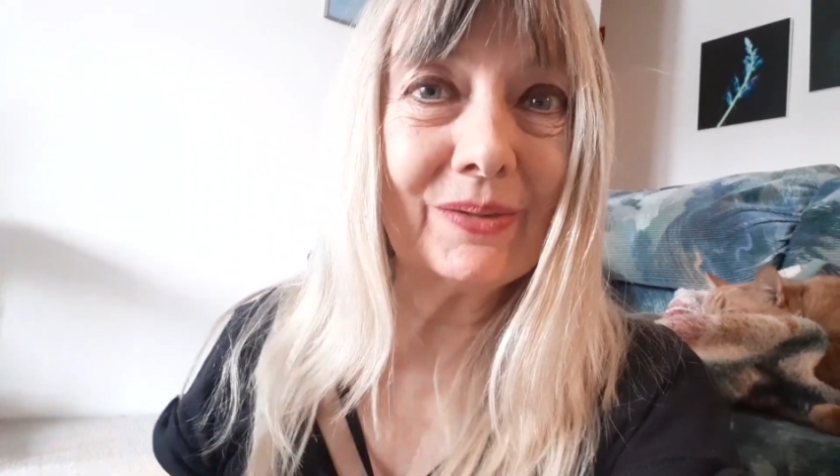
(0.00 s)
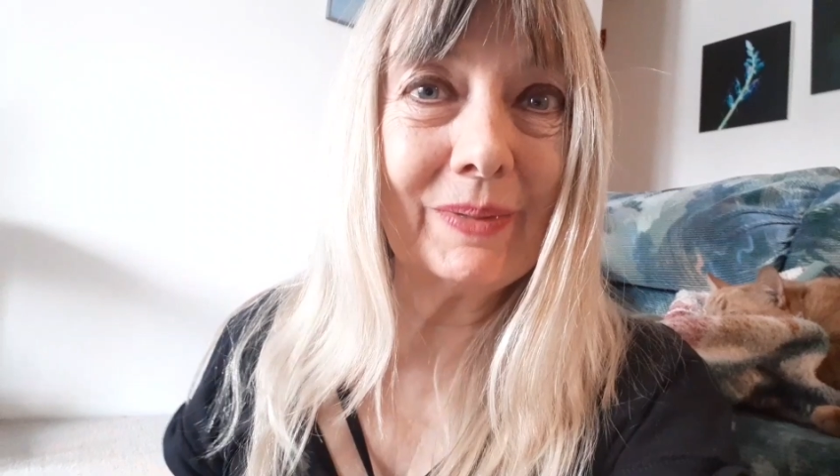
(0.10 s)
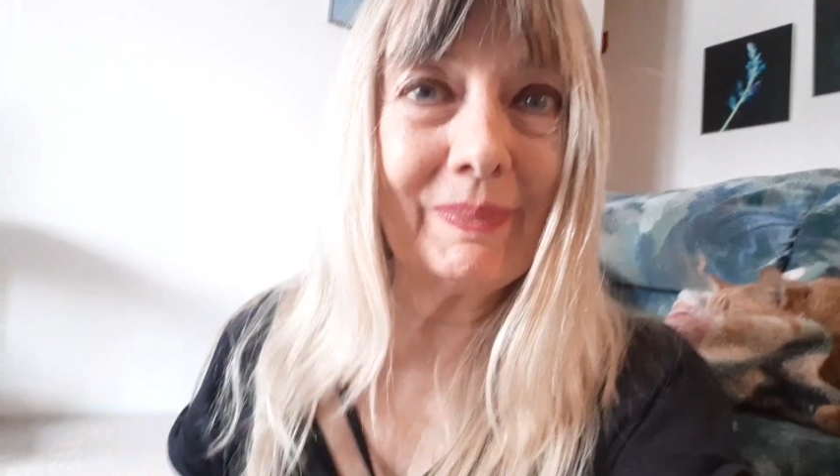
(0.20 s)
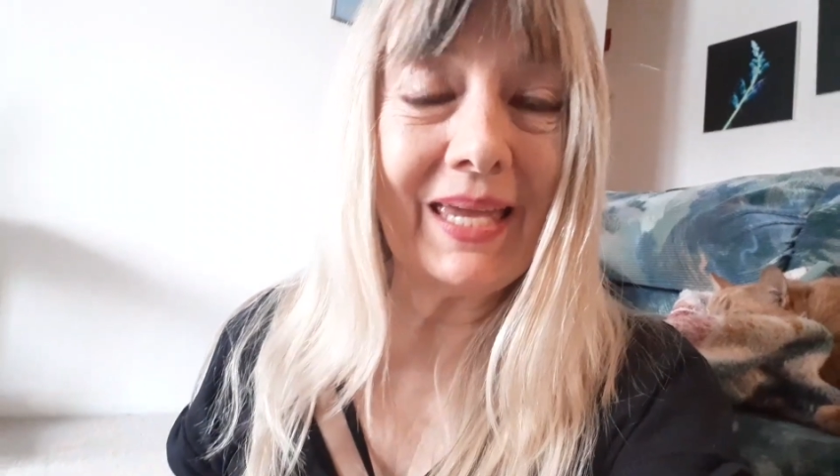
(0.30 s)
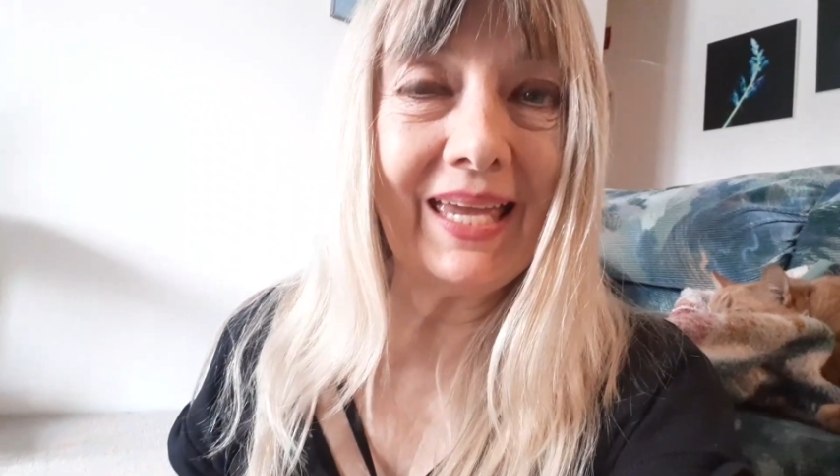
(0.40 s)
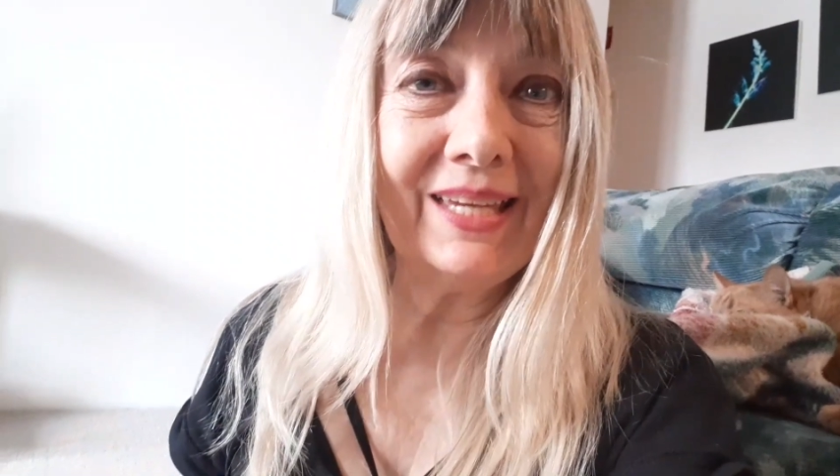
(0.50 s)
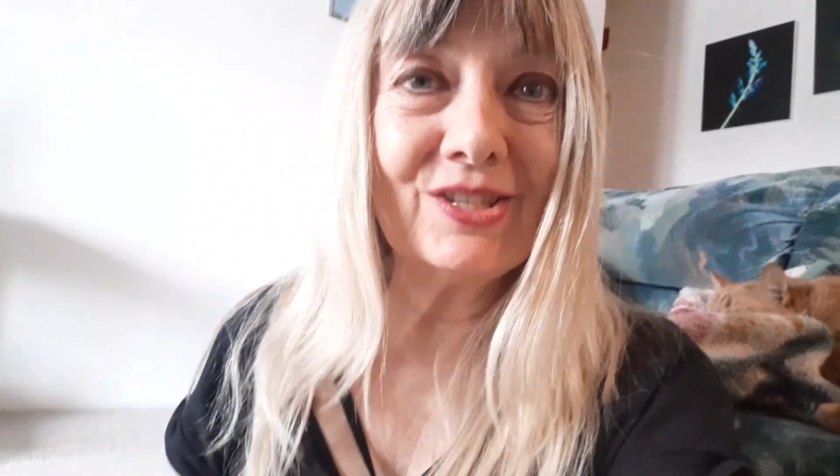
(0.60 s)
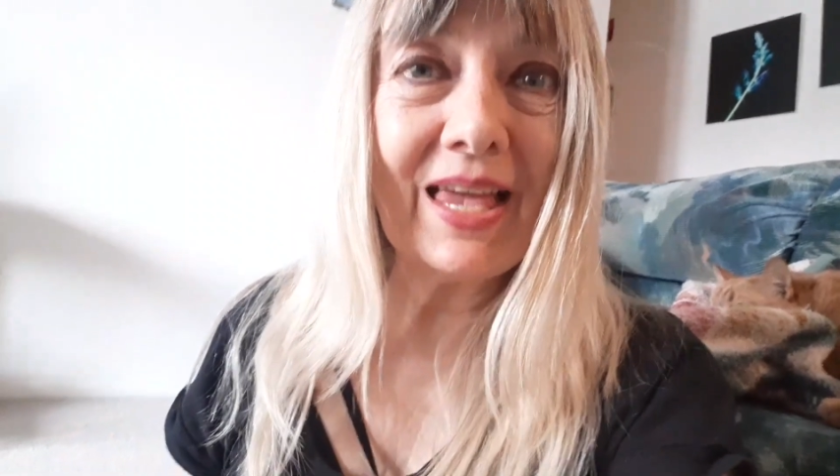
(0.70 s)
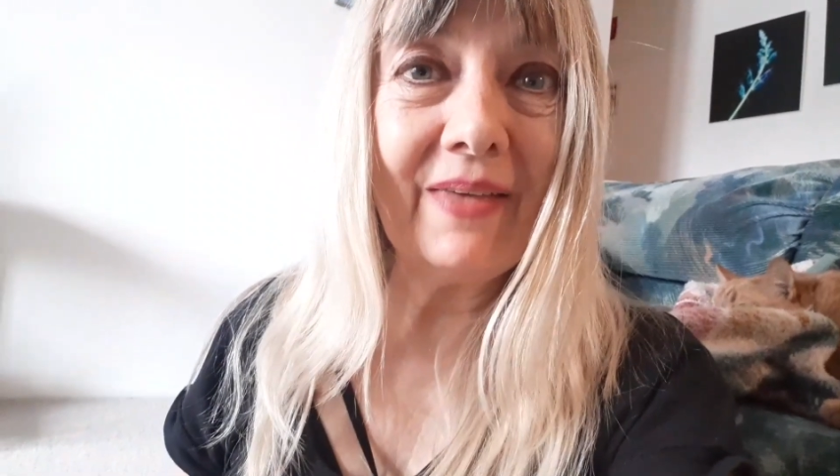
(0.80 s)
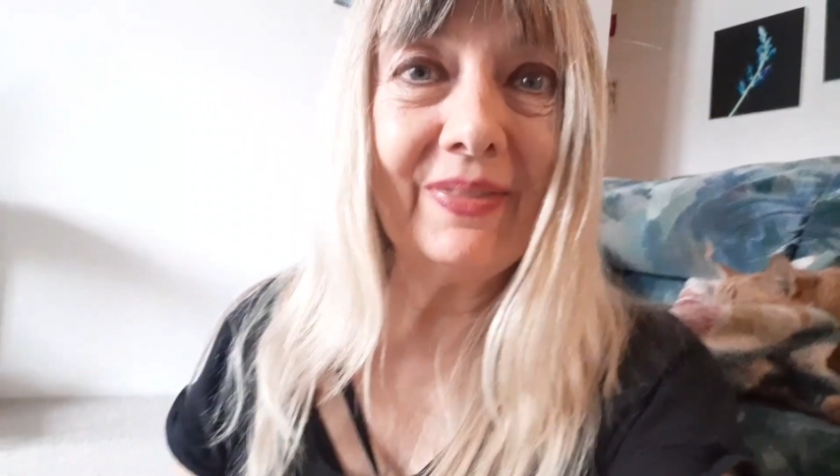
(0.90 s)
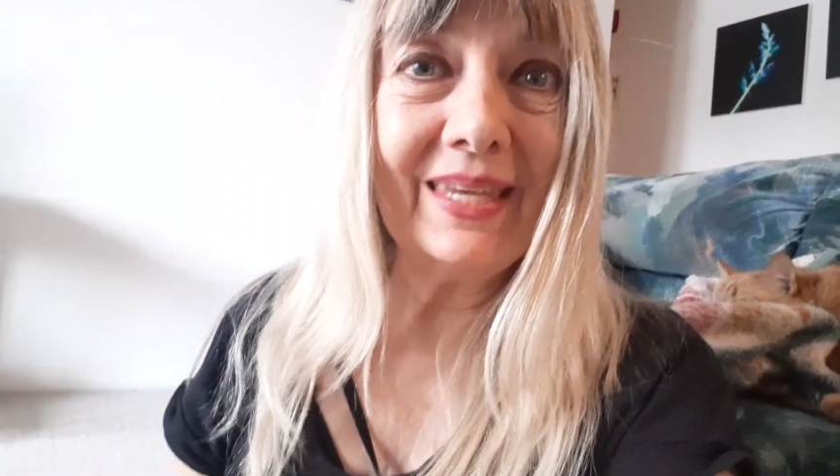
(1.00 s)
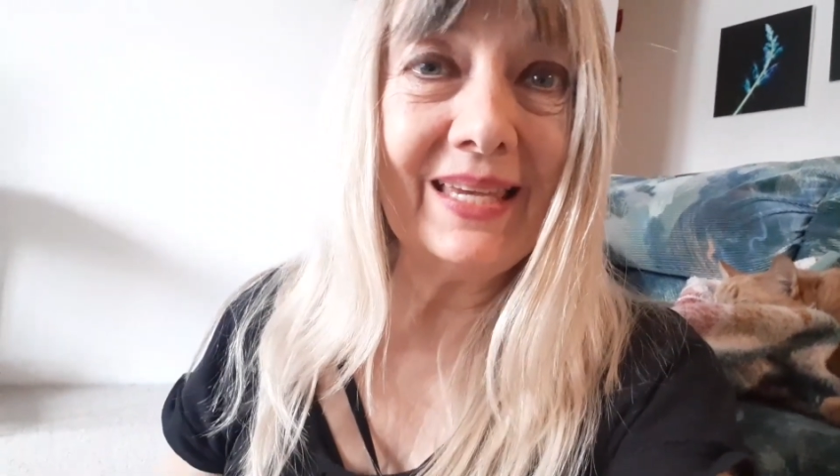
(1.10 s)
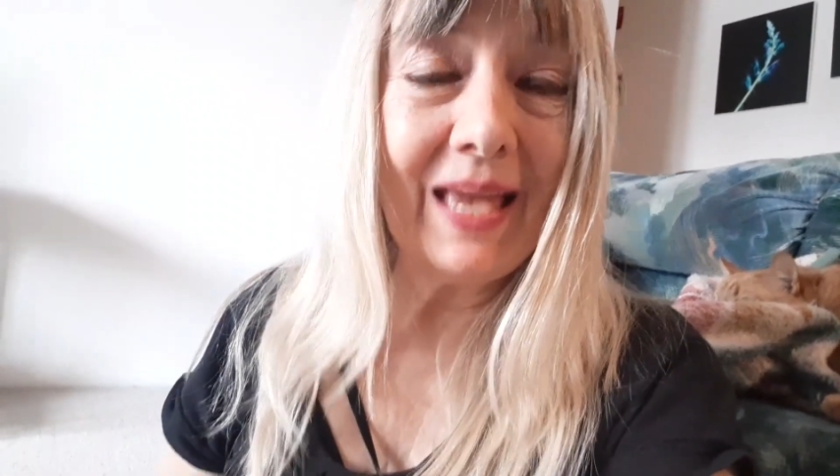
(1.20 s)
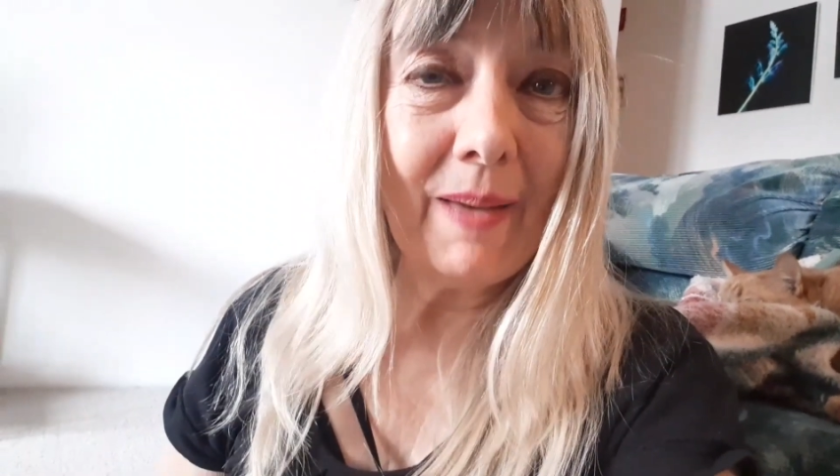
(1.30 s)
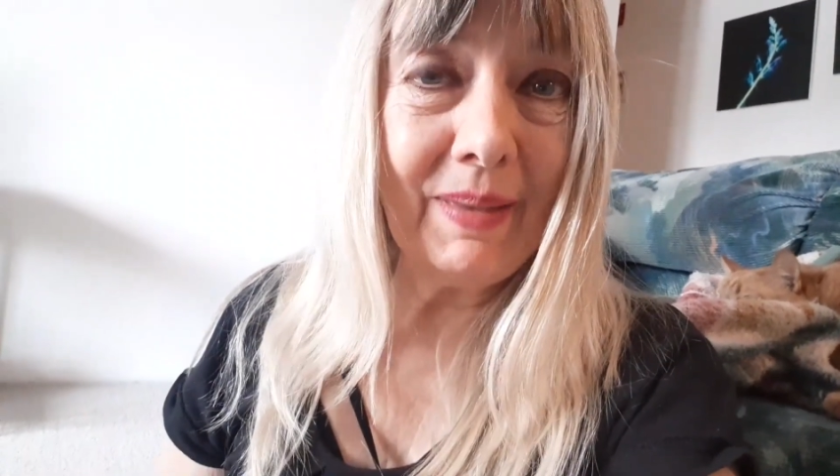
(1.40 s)
the rib cage, and
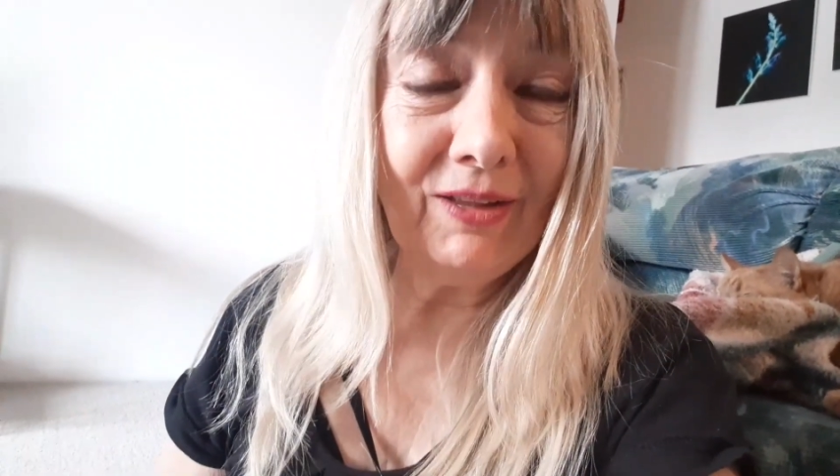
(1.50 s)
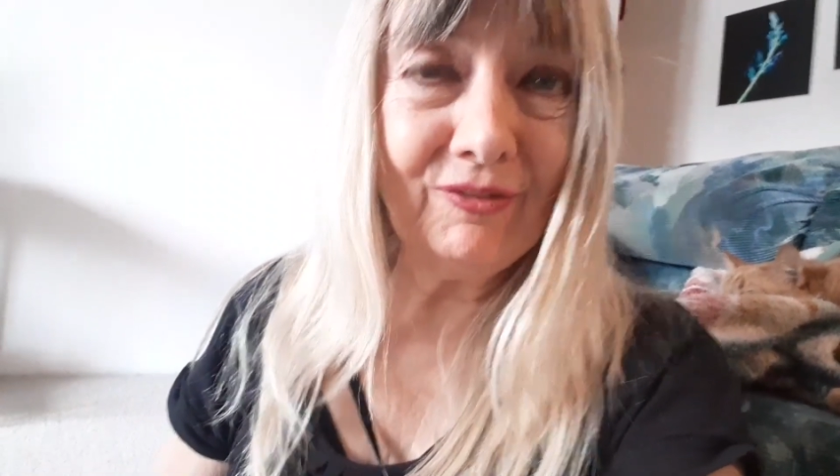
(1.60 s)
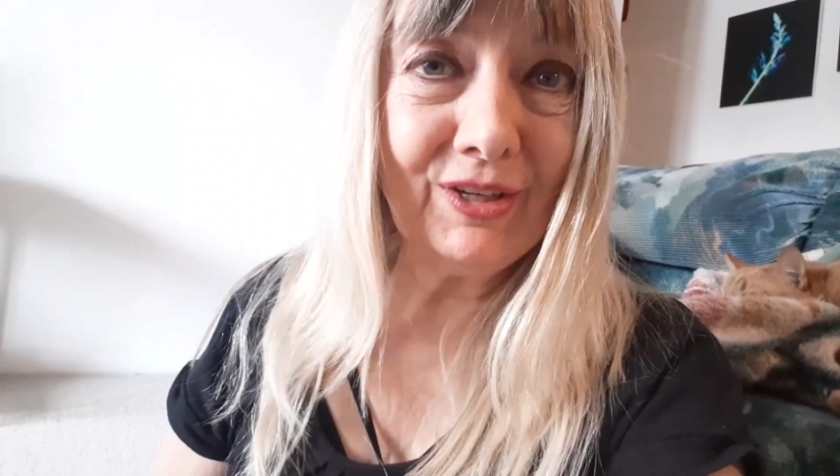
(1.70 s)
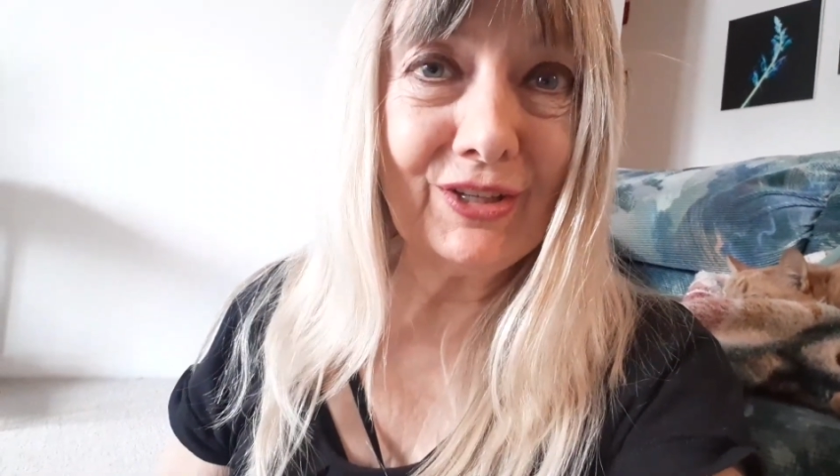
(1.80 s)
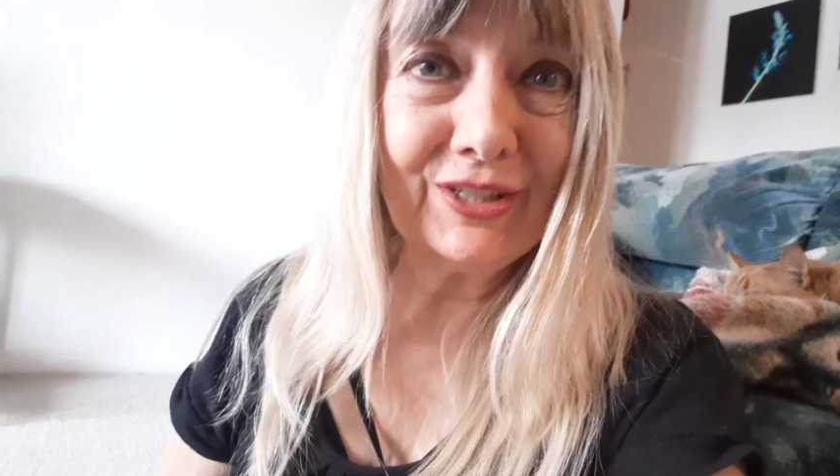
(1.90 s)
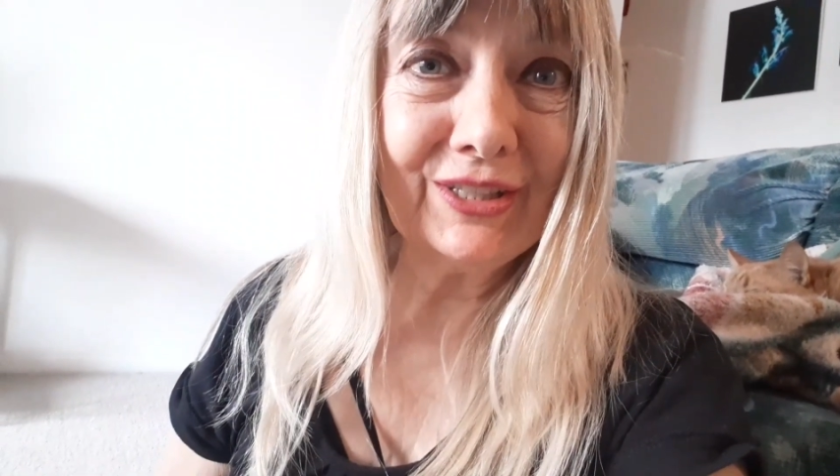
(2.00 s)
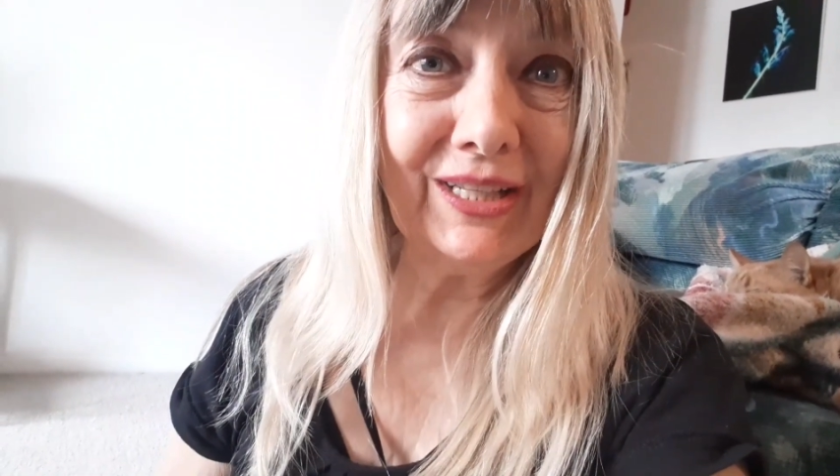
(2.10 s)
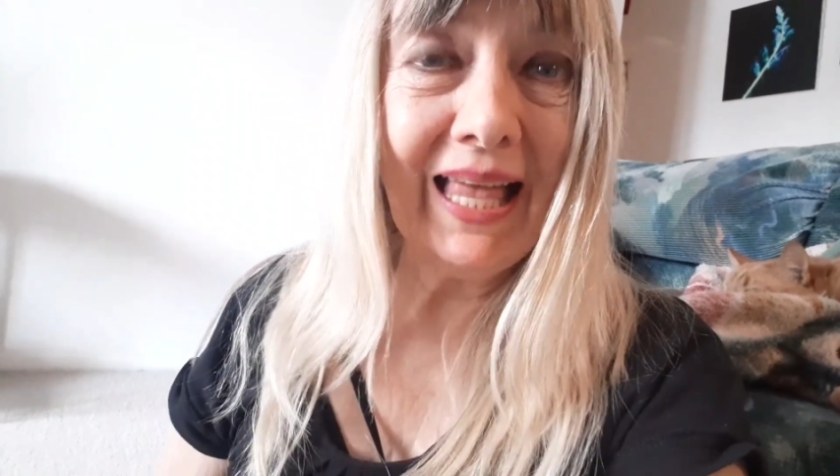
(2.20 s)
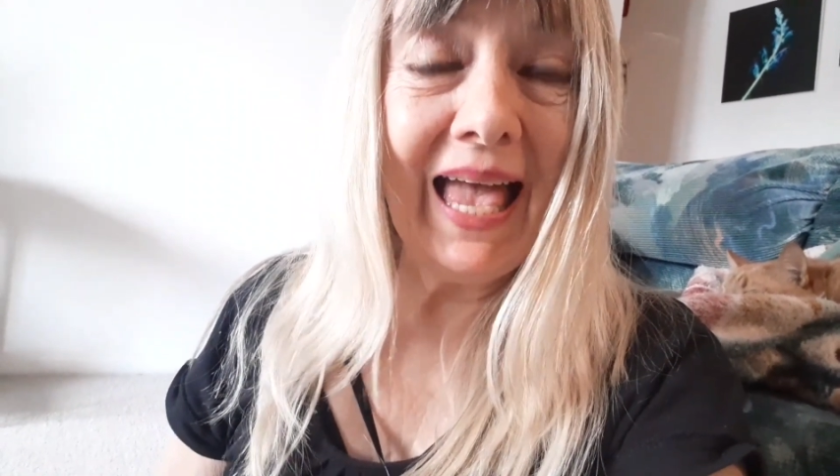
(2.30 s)
the pelvic girdle.